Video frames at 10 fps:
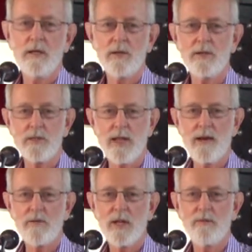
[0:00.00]
You know, at the
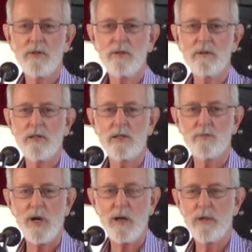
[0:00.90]
town level, it's
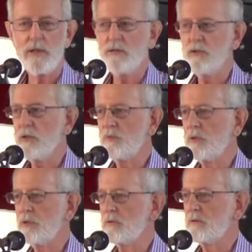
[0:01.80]
probably
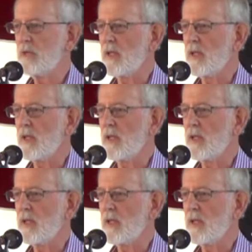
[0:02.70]
doable